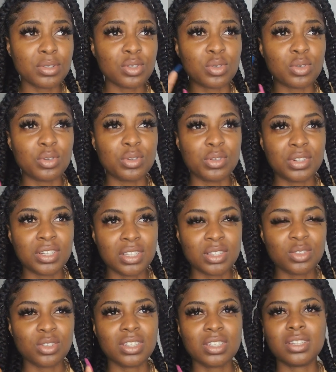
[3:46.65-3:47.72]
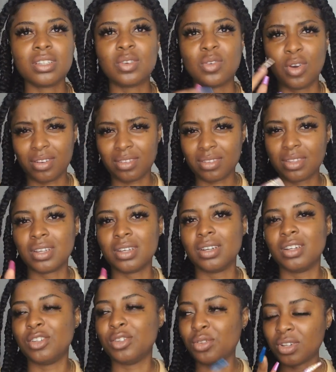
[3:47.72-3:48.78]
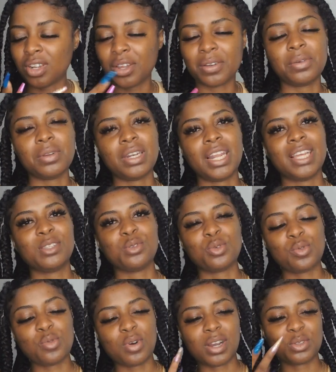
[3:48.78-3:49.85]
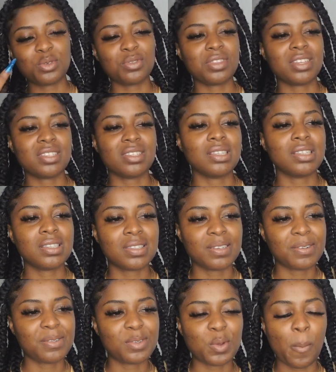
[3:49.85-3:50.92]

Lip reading: So Tony got the, you know, the green light to go out with us and stuff.